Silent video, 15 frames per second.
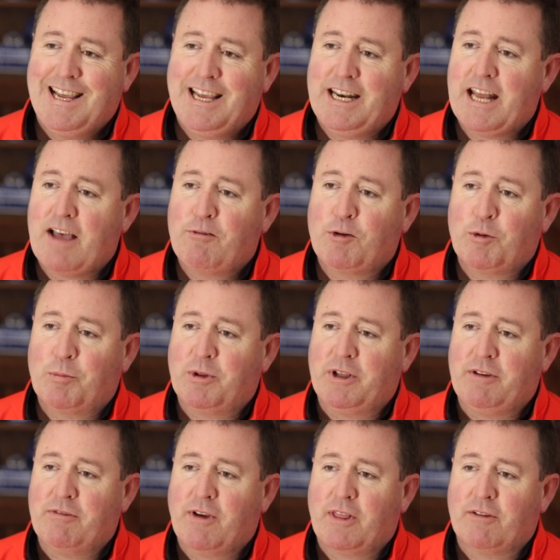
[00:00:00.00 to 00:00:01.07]

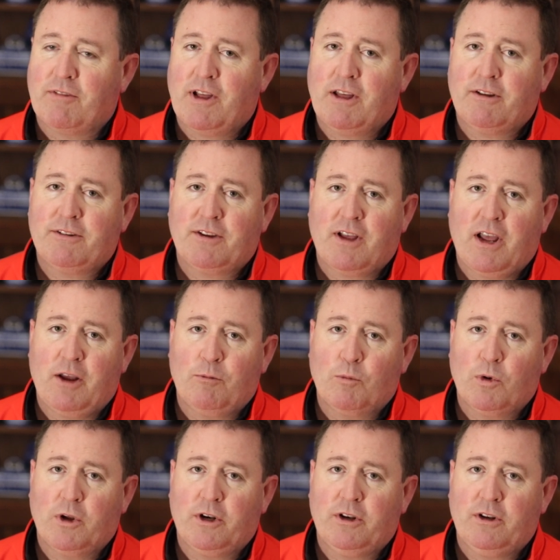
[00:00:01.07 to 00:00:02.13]
inevitably, Father Valentine
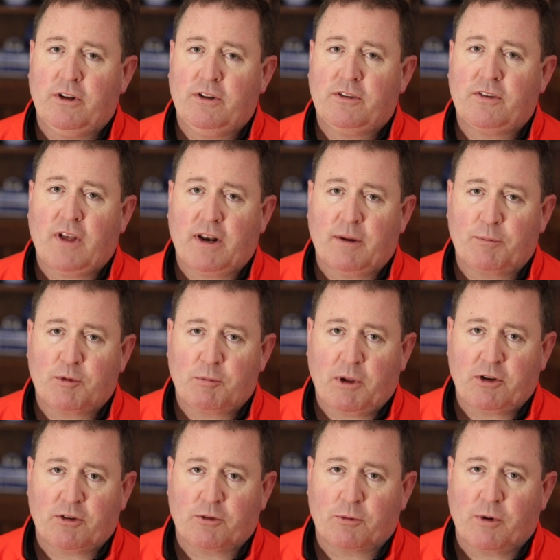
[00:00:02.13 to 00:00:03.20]
would set up
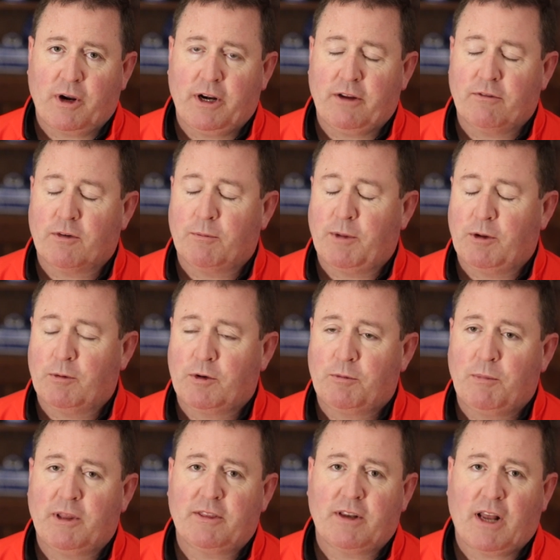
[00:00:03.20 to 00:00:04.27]
special training for me,
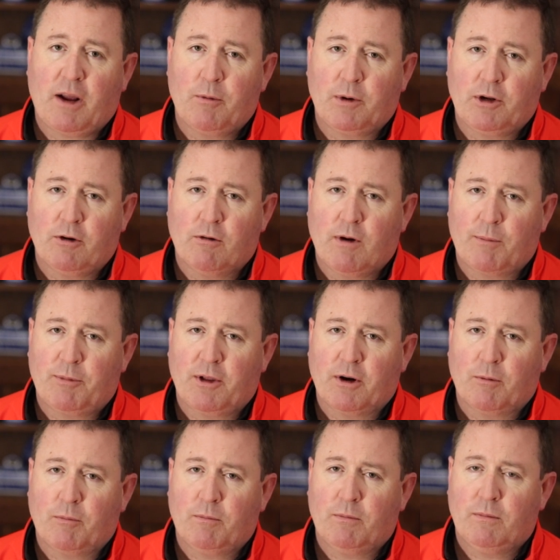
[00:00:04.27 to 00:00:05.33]
which meant that I would go up
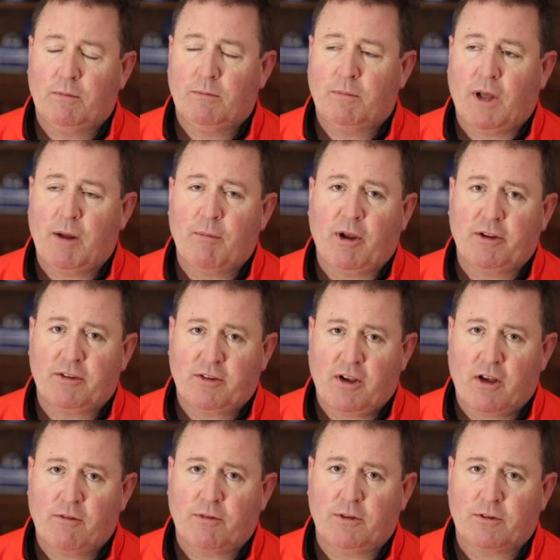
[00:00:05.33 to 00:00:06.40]
there by
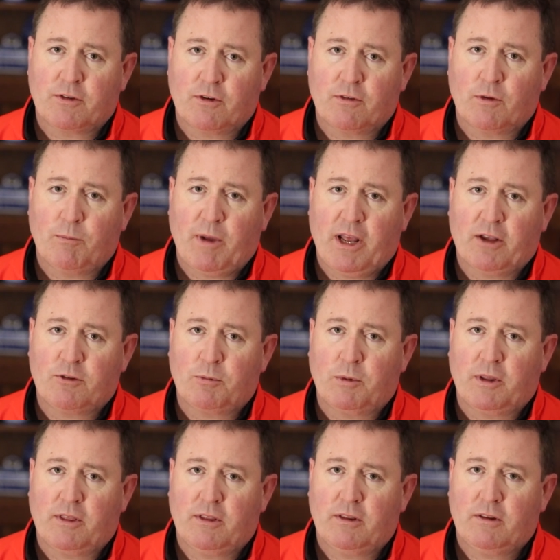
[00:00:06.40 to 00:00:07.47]
myself and serve a mass
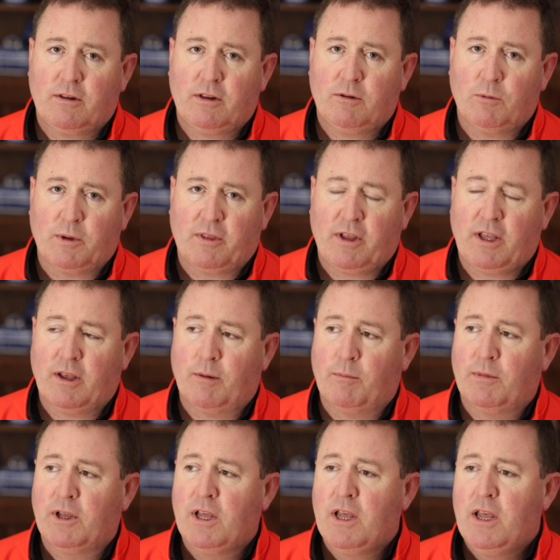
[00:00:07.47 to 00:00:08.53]
with
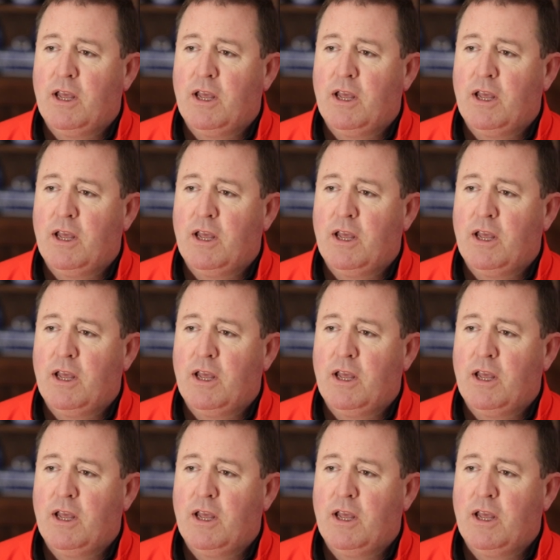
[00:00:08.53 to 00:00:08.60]
him.